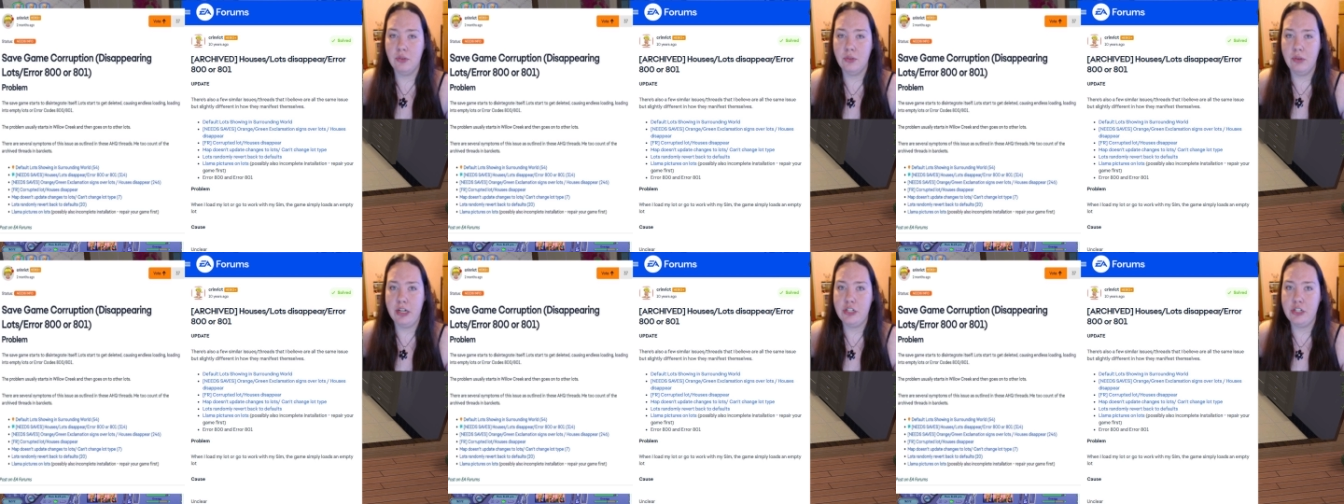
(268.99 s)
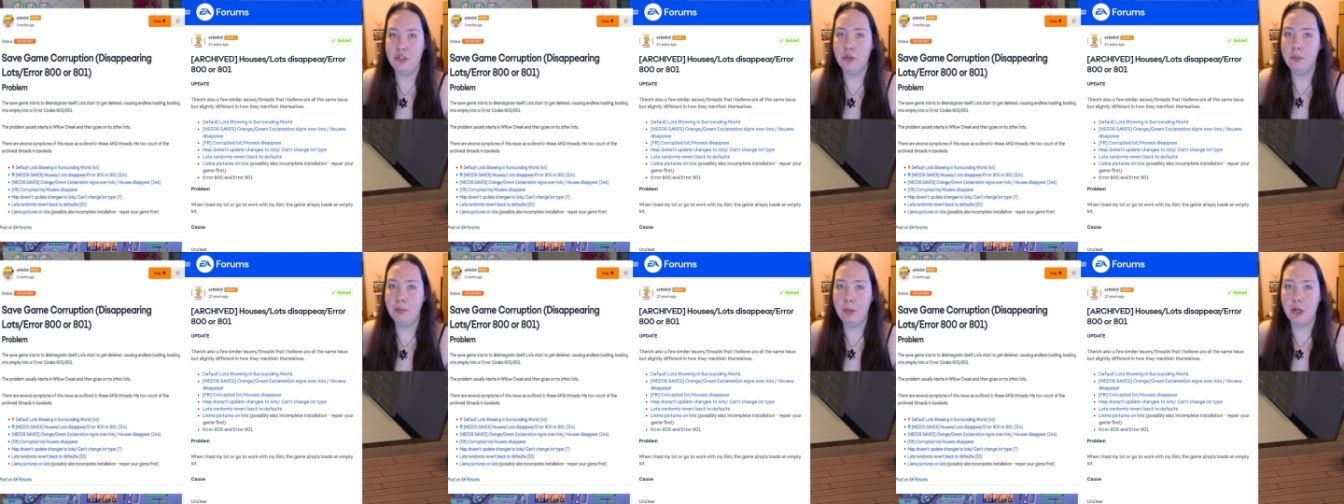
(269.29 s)

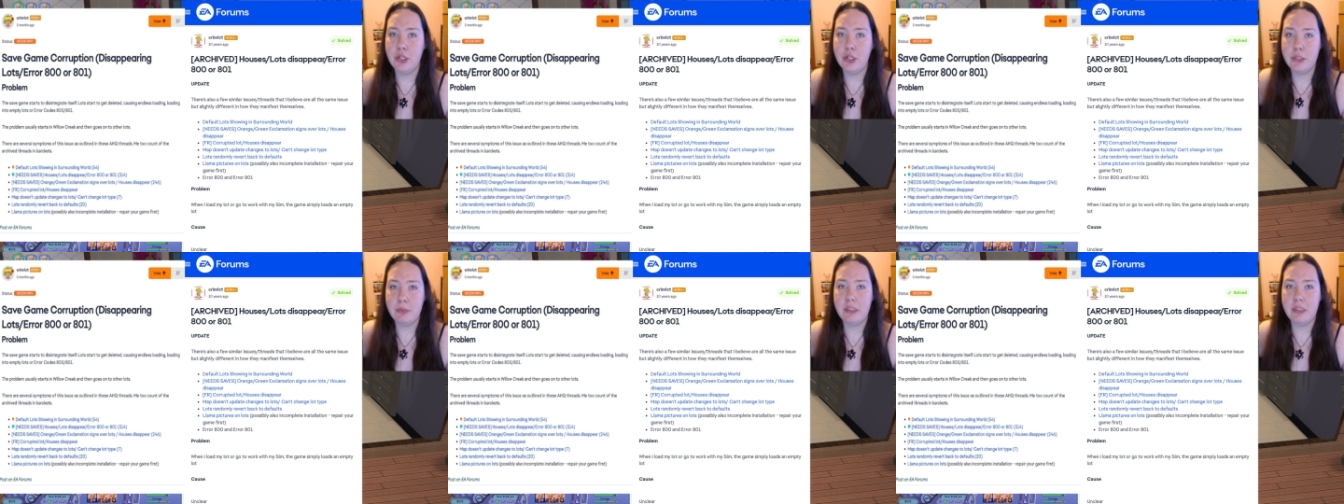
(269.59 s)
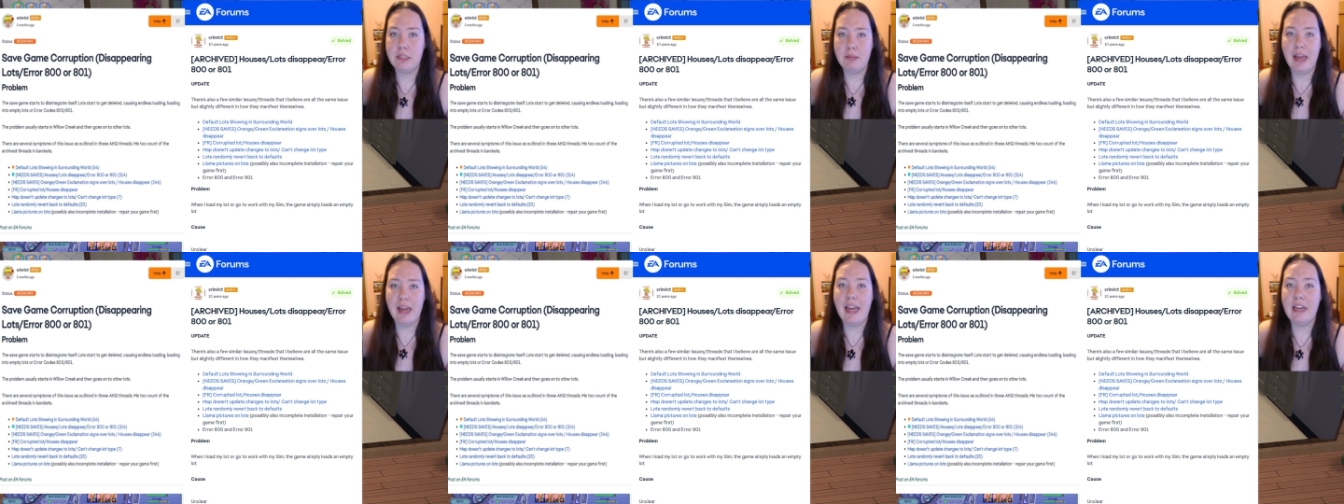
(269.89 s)
original post
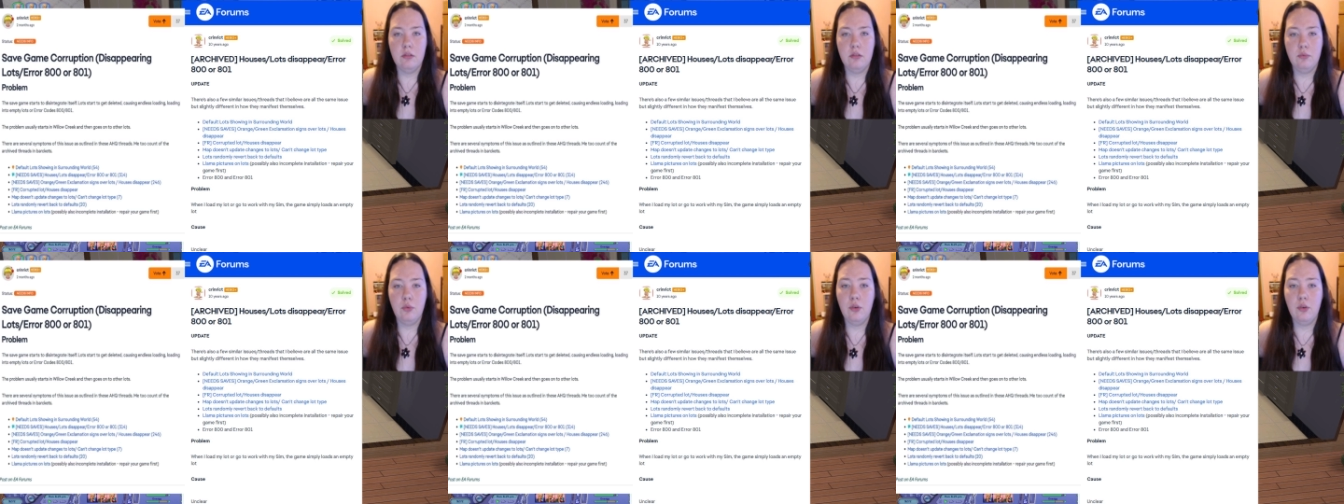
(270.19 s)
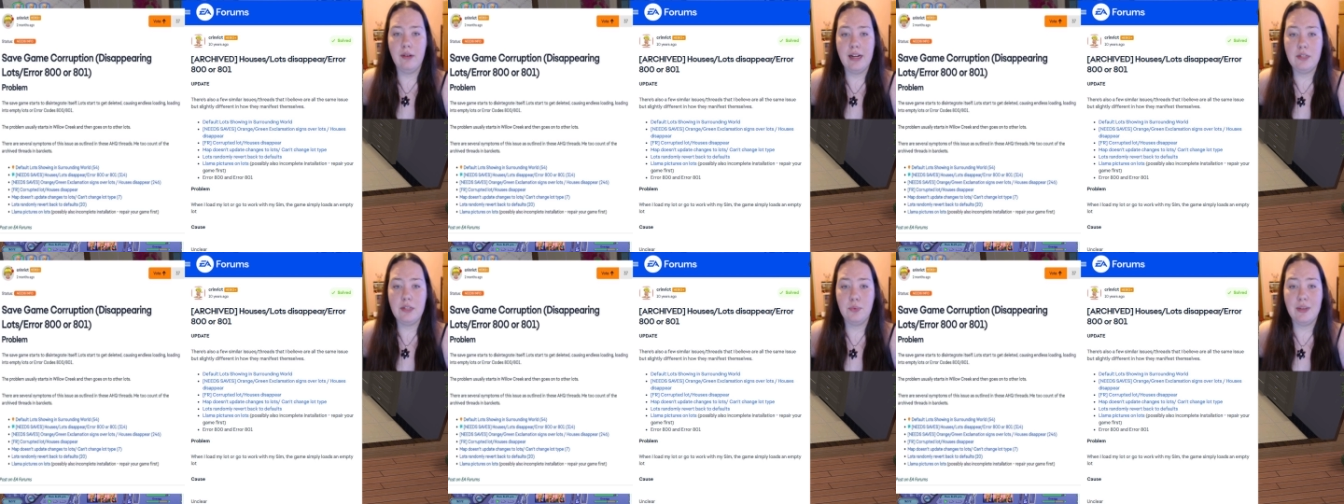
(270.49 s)
was made,
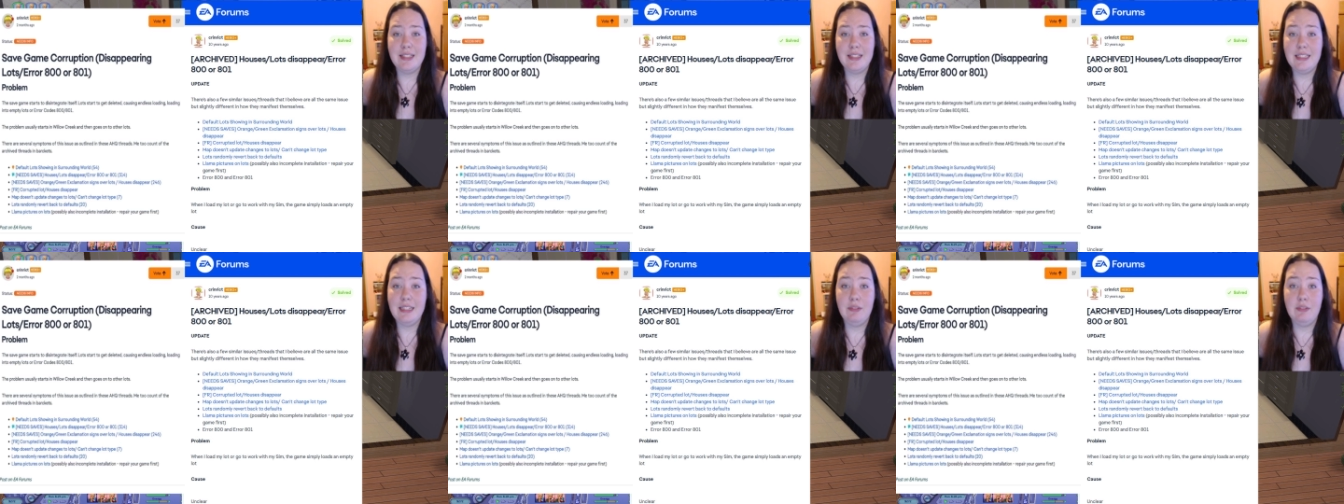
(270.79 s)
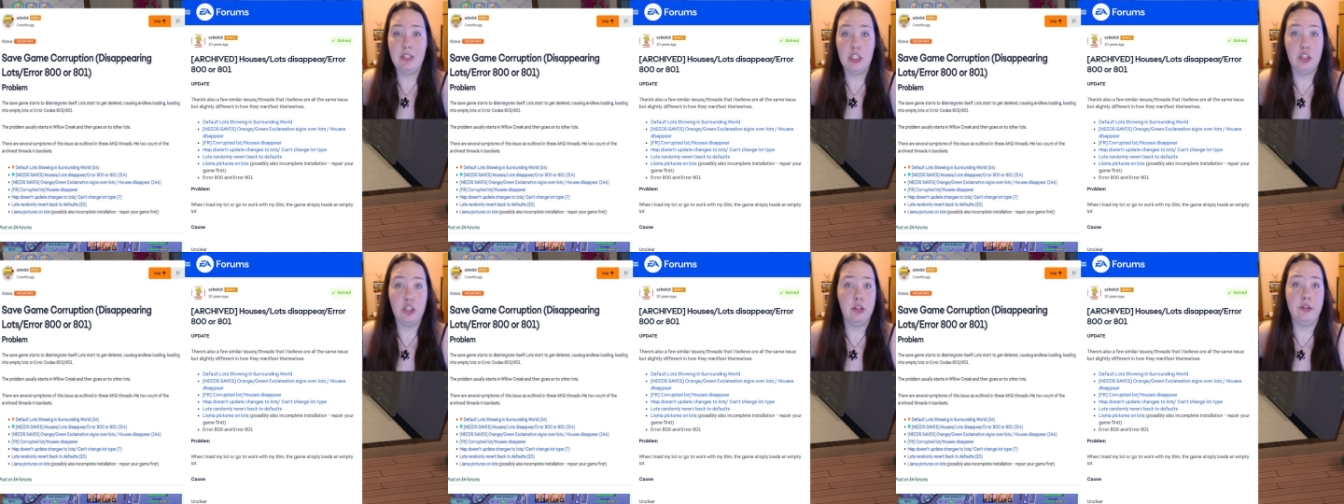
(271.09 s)
For Rent wasn't
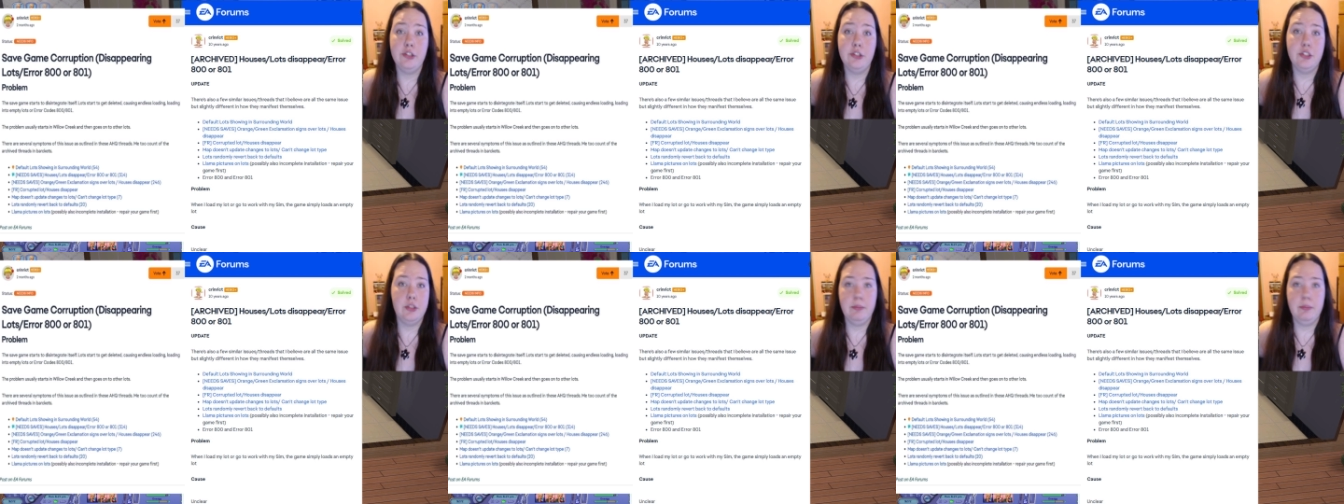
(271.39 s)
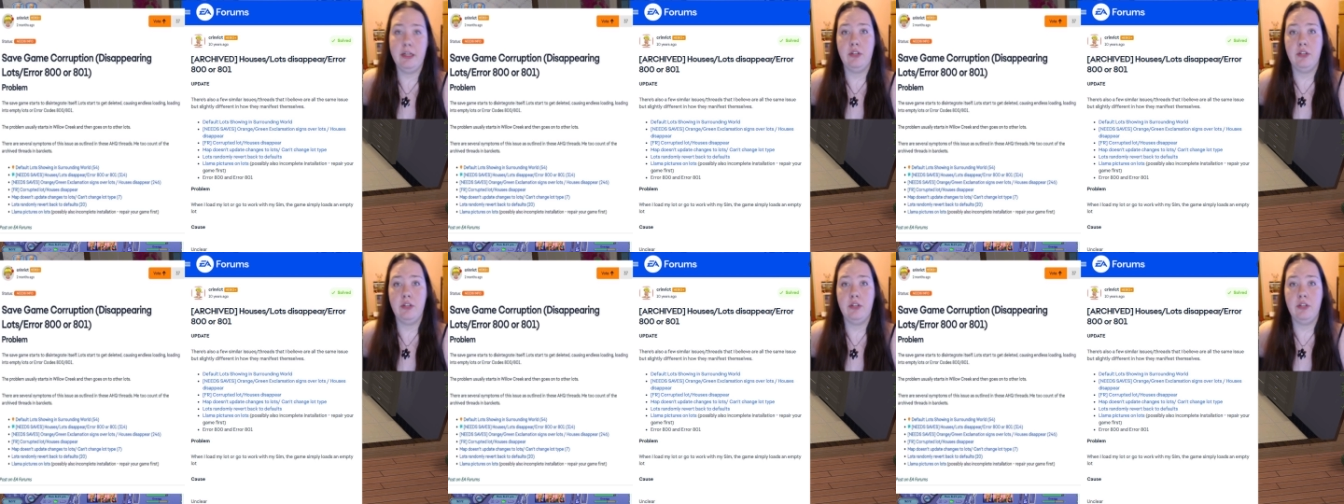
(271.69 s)
even close to being